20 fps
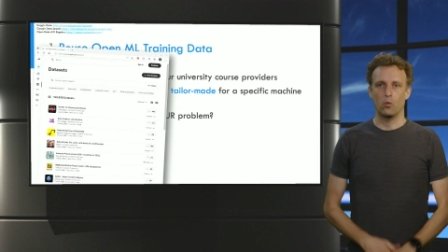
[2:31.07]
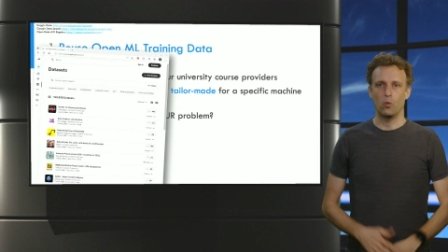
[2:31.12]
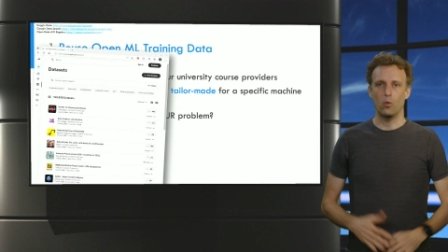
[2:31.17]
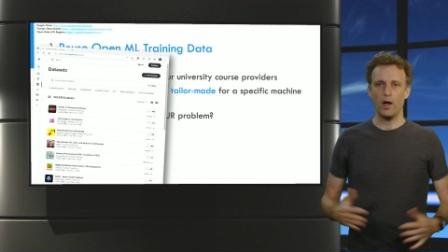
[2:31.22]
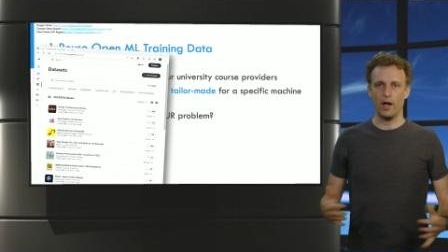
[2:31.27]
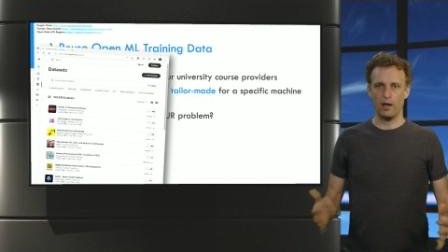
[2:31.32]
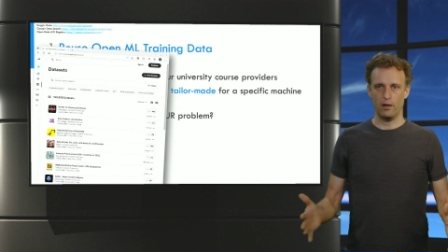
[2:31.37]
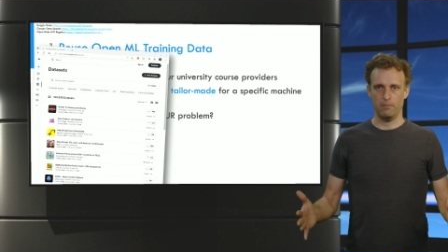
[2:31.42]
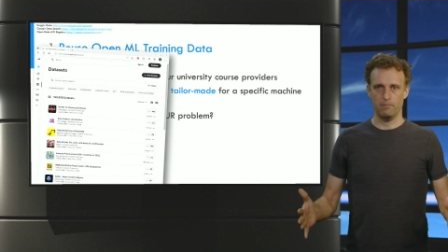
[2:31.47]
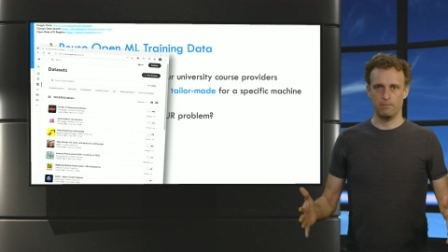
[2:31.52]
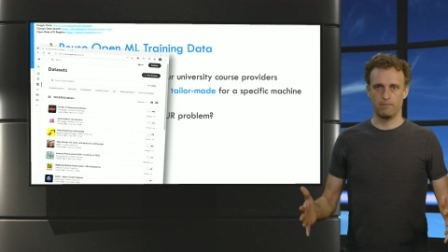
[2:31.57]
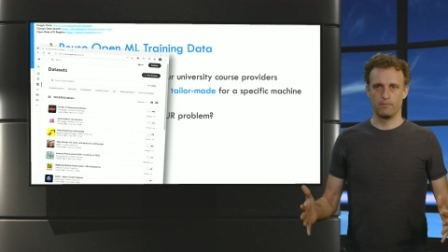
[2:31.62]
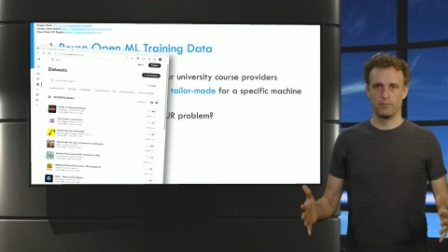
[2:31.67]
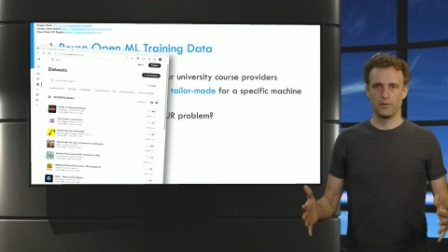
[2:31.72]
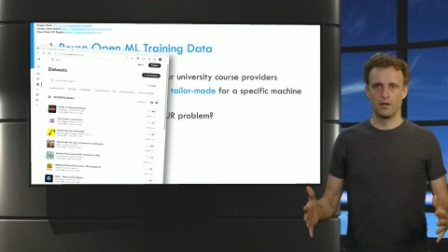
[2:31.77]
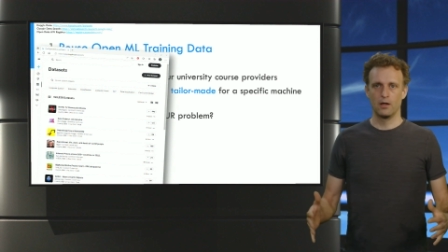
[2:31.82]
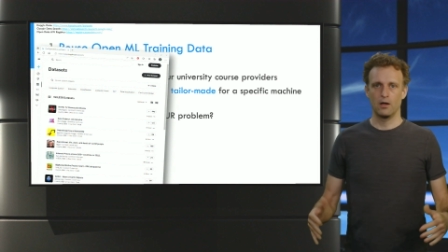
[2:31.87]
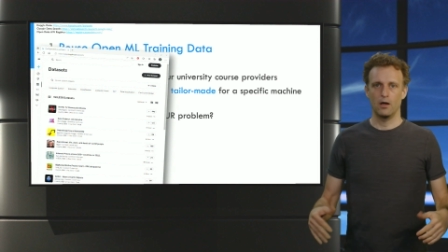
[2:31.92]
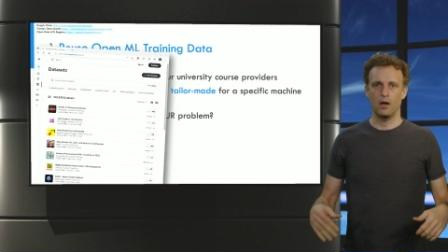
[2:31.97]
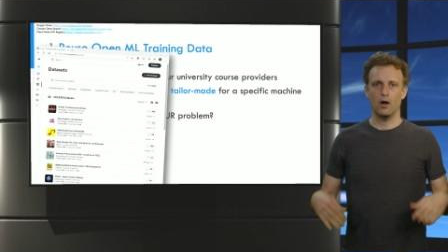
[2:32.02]
Well,
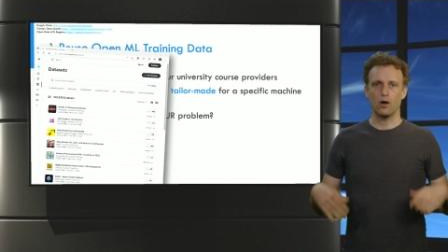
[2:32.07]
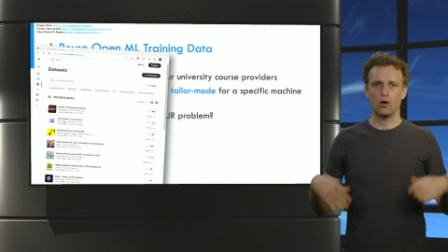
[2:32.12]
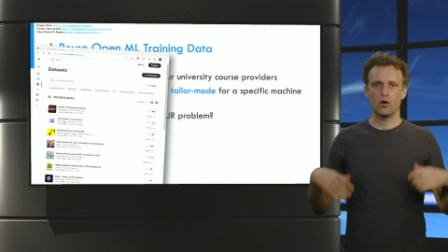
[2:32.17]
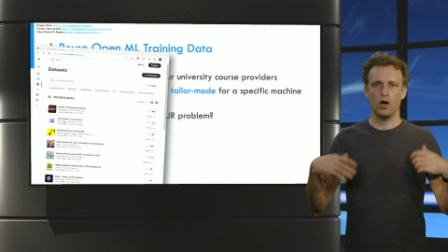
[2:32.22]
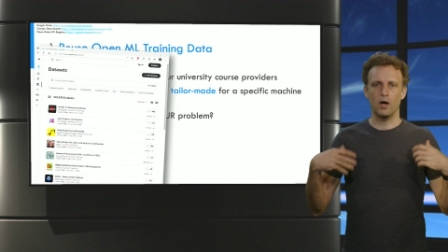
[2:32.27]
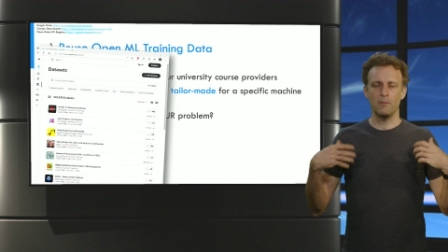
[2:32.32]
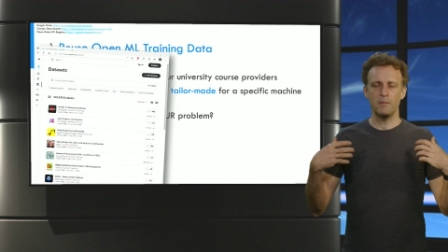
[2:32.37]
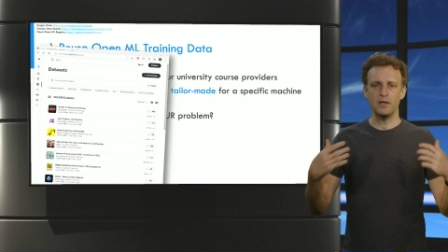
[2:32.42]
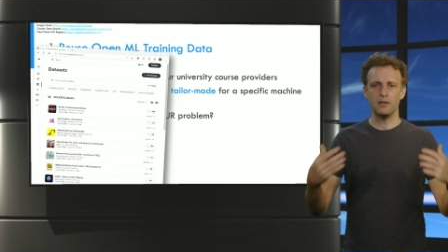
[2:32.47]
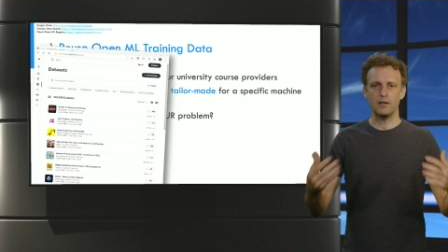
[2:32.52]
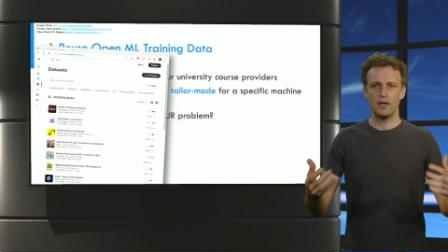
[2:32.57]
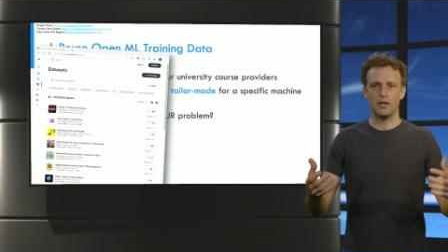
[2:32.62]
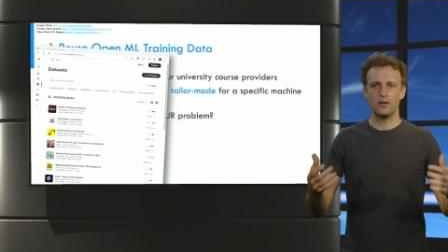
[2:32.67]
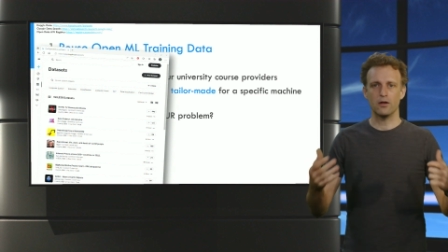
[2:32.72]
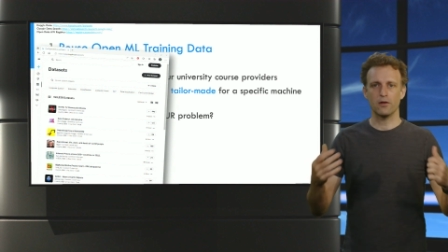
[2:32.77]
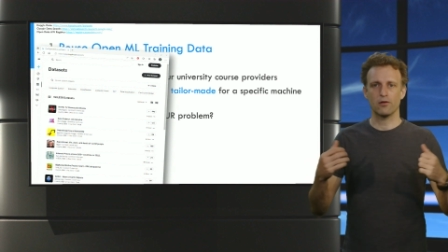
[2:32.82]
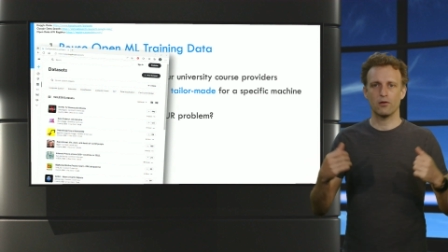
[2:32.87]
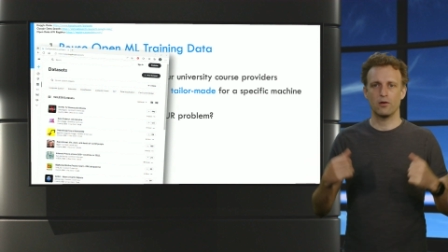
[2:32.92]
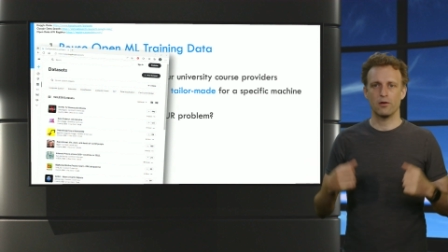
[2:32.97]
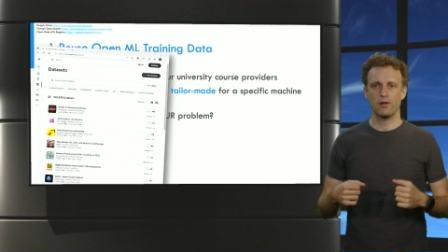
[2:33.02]
a common
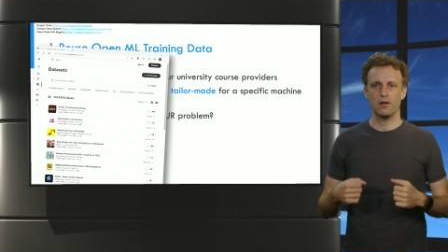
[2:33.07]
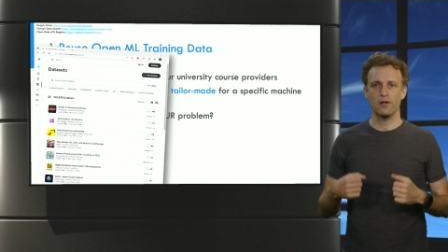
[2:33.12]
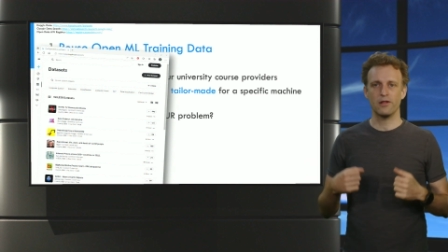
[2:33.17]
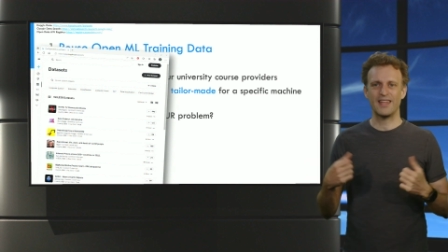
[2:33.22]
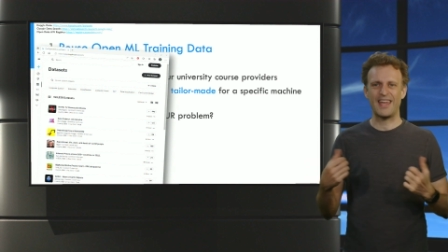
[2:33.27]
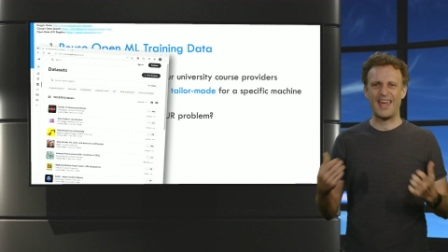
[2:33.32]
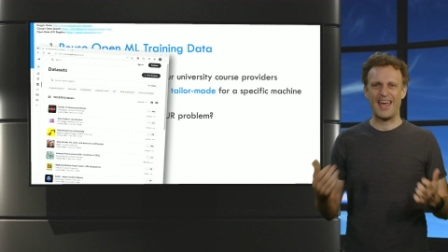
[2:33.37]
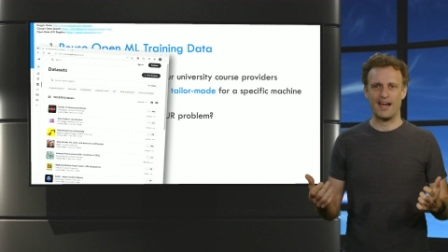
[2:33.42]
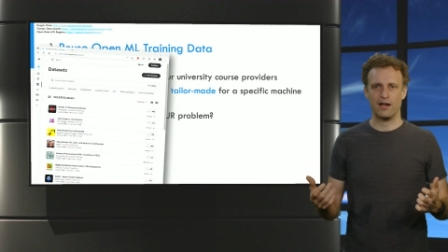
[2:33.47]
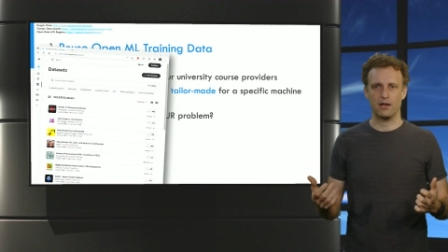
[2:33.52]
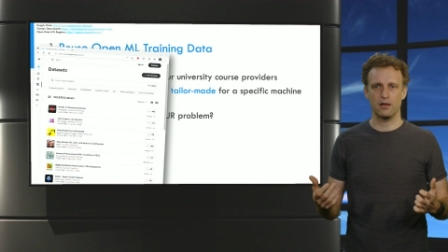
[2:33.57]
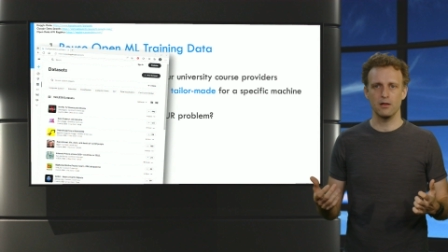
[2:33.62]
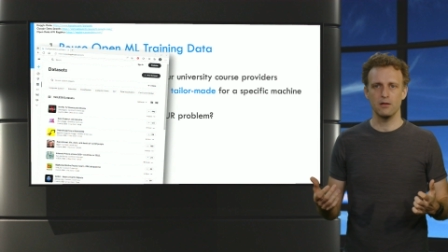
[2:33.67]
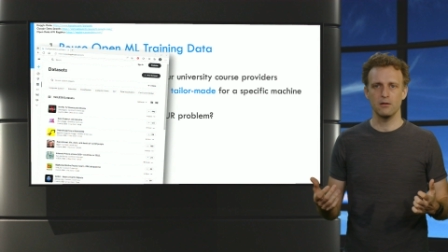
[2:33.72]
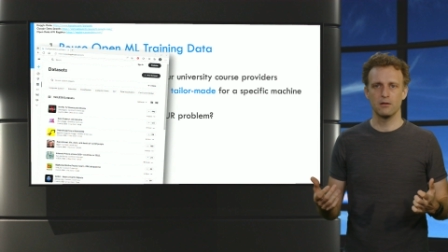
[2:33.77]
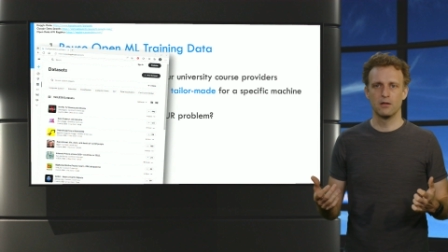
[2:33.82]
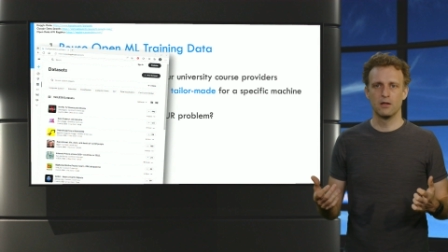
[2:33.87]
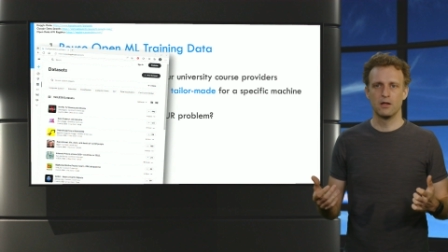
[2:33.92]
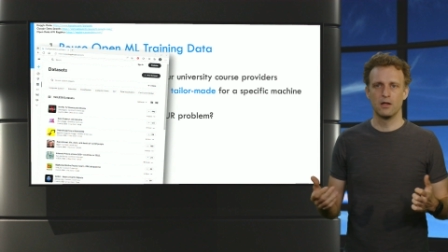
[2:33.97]
data source is Kaggle,